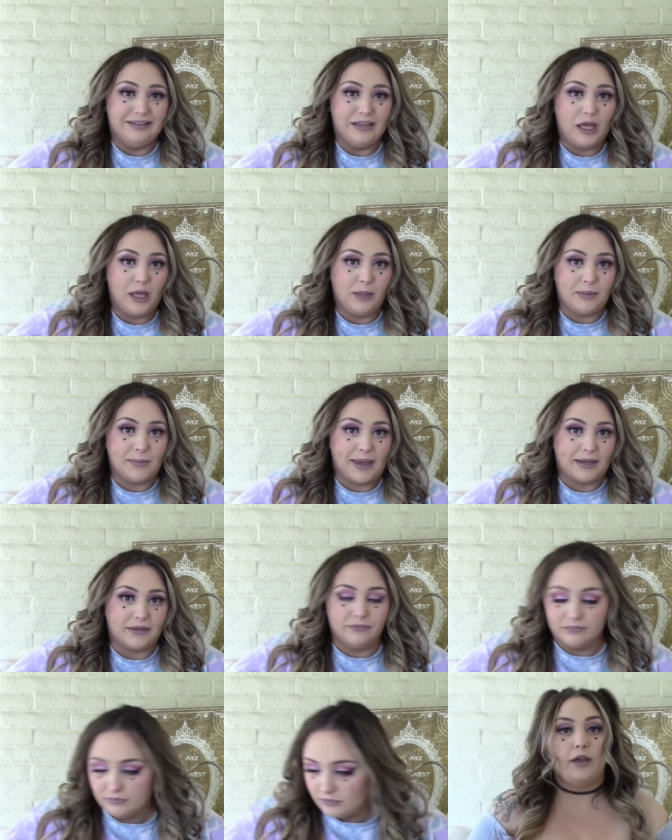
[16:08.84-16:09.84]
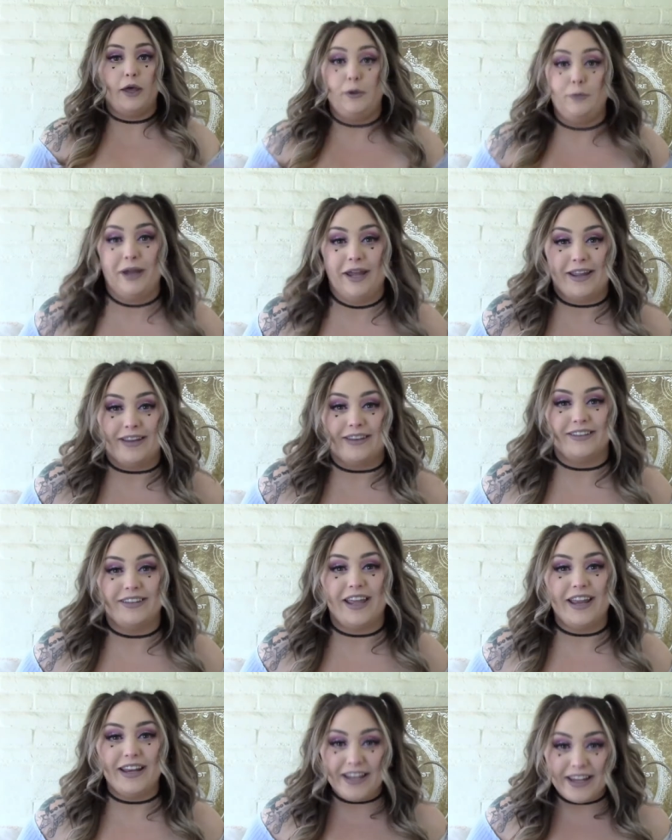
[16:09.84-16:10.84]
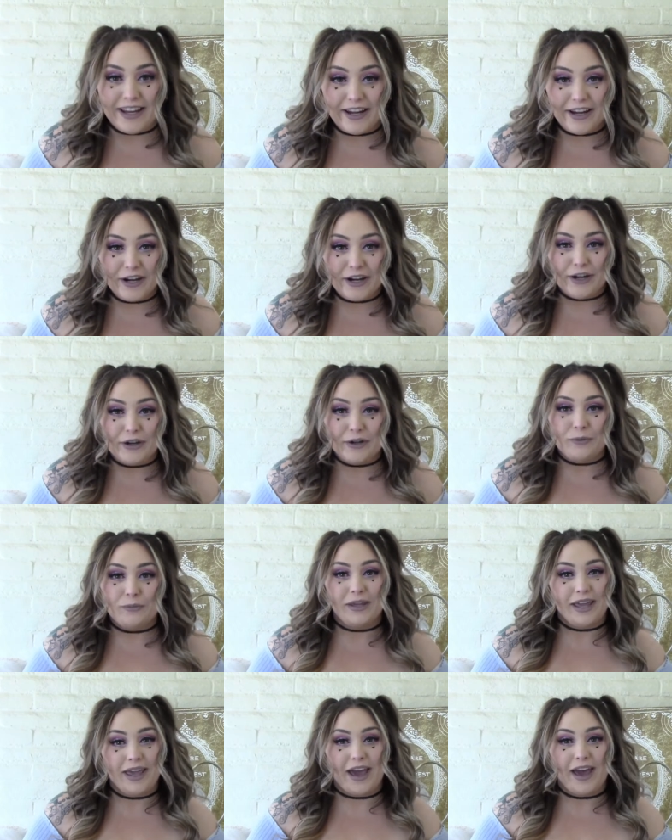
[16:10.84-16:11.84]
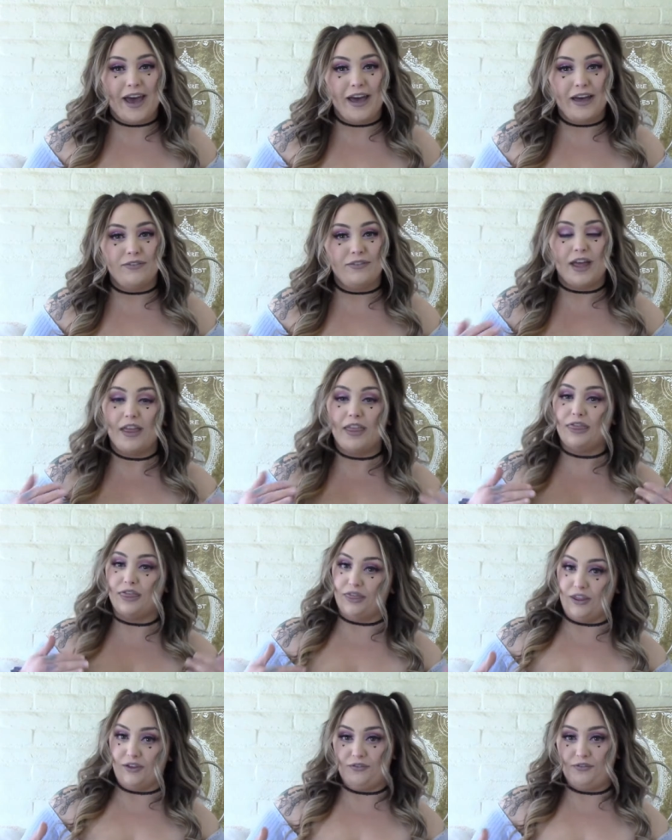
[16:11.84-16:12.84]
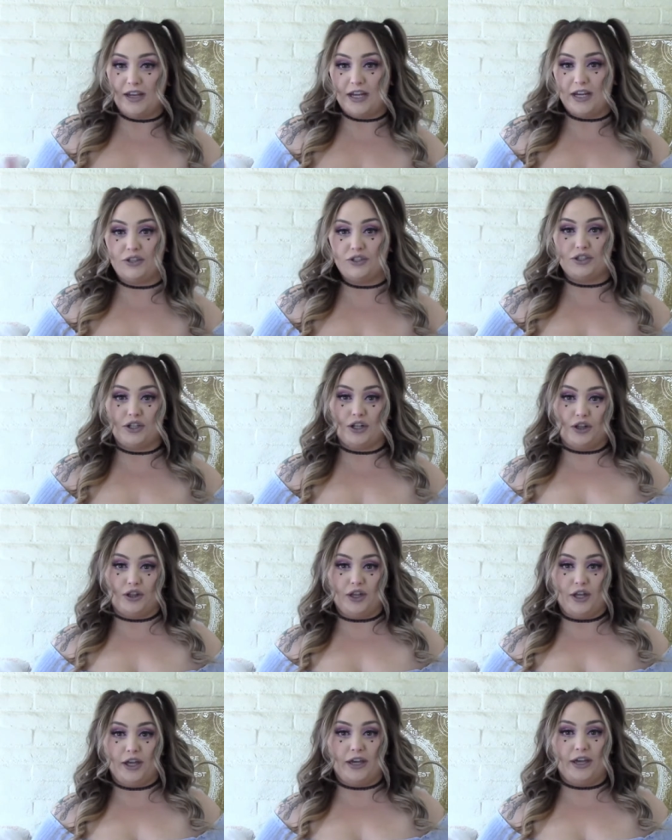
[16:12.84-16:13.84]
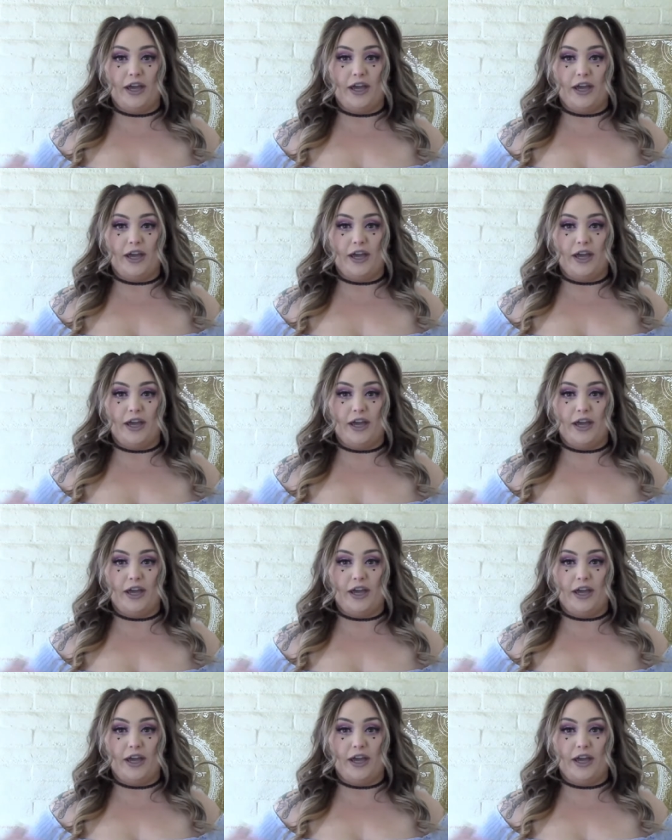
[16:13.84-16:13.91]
I'll be back. All right, and here we have the finished look.